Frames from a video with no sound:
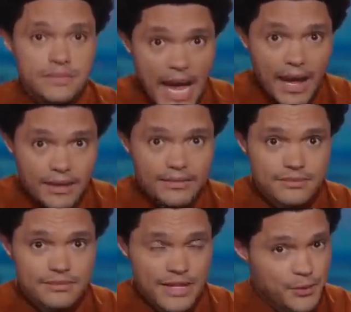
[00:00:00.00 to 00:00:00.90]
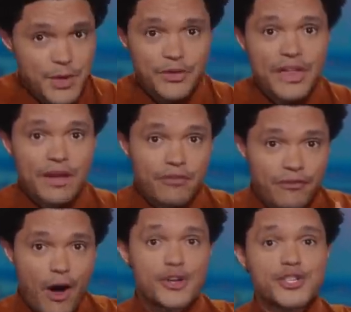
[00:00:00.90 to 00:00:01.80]
Yeah, that's a real thing.
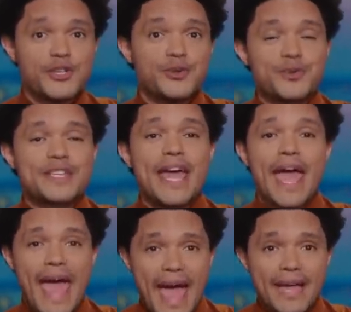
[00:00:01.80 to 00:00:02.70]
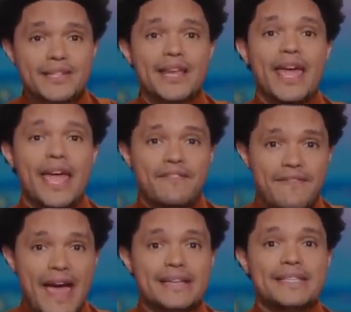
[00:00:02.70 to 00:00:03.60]
Fox News has a
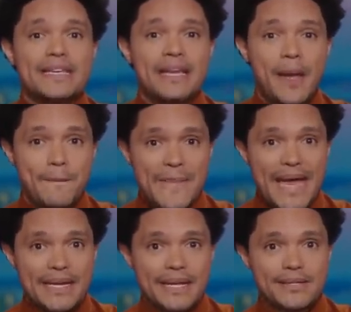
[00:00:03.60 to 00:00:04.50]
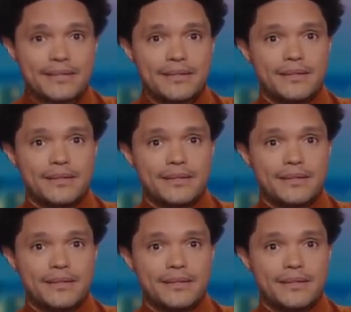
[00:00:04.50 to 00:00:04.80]
vaccine mandate,